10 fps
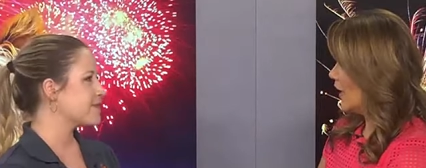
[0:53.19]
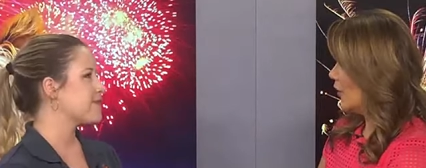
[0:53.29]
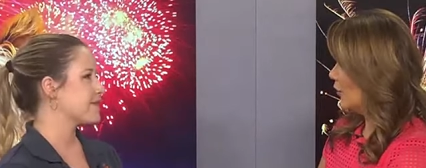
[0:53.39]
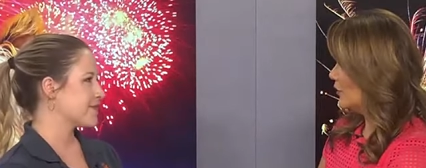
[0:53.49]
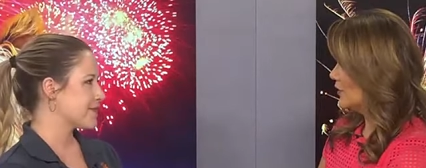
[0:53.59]

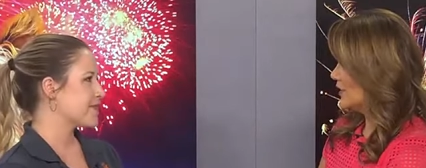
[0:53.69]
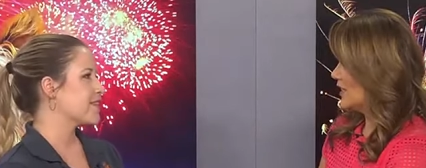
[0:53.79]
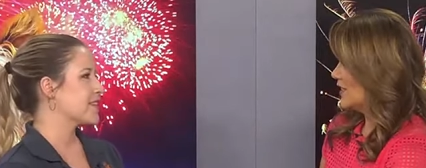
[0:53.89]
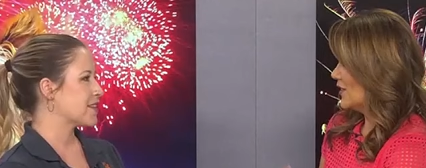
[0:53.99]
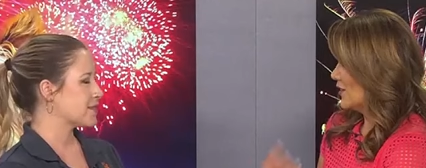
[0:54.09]
Speaker 1: now.
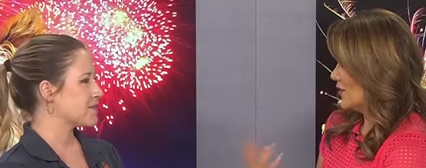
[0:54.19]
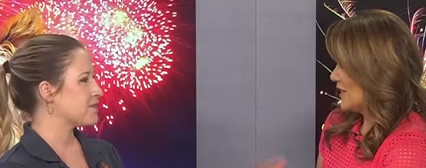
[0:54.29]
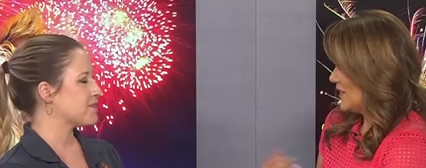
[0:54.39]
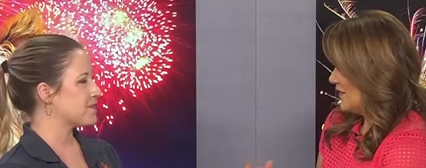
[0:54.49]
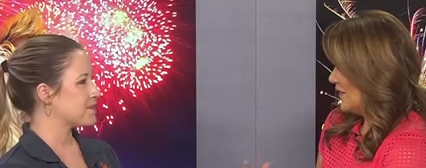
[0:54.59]
Is this
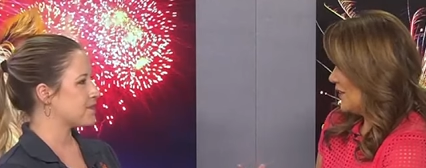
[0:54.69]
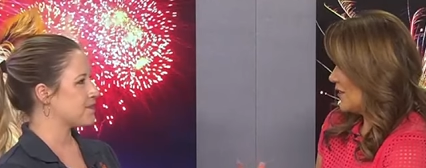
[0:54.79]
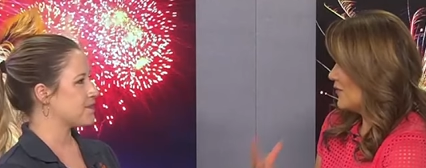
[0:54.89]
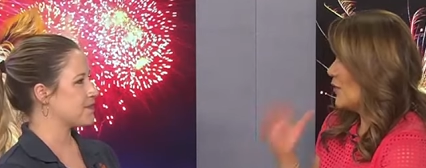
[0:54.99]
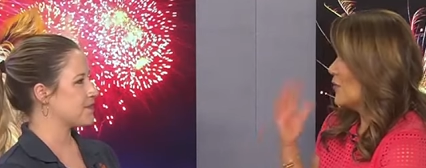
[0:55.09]
there this
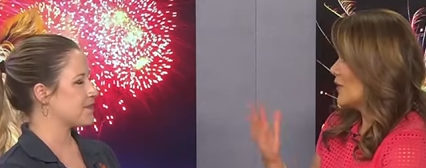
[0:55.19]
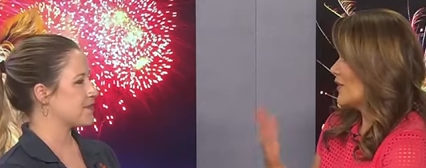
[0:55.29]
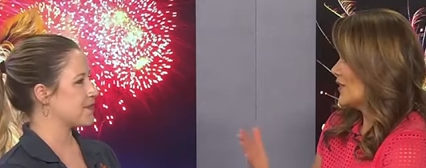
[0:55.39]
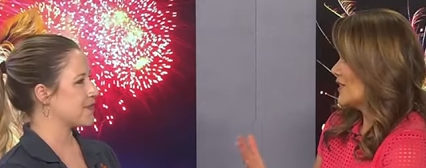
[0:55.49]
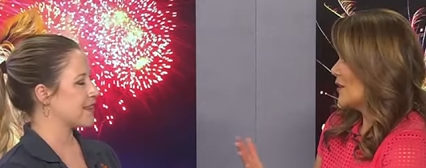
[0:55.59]
fear of oh
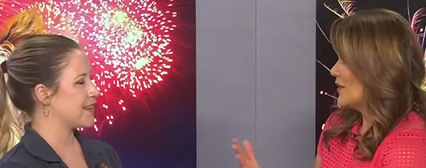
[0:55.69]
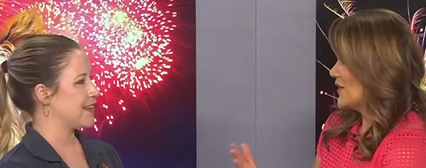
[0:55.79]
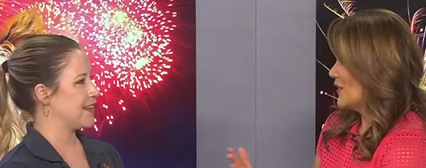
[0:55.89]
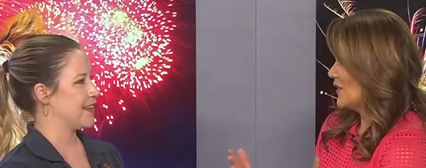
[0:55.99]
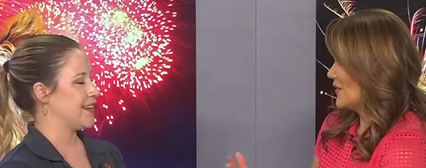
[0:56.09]
my goodness how
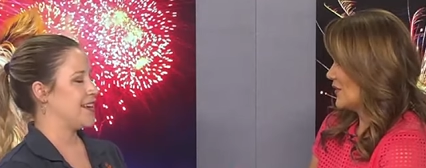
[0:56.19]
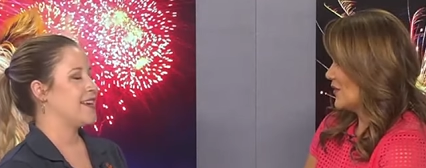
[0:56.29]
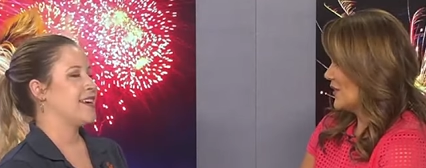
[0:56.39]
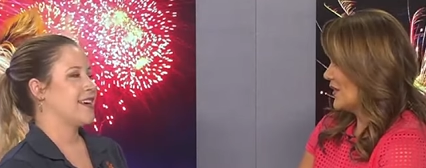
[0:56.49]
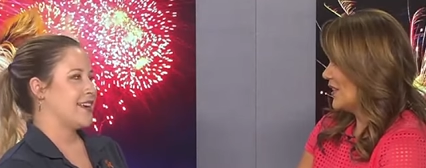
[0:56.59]
many dogs
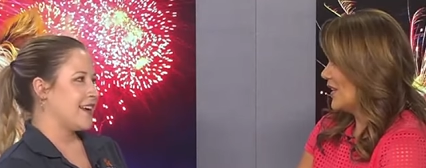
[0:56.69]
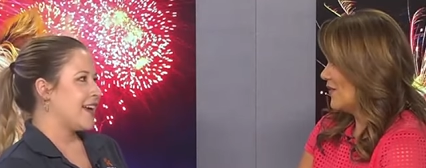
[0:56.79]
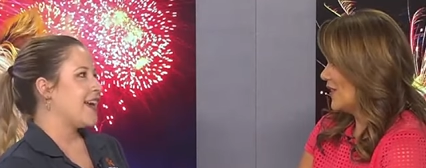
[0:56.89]
are going to come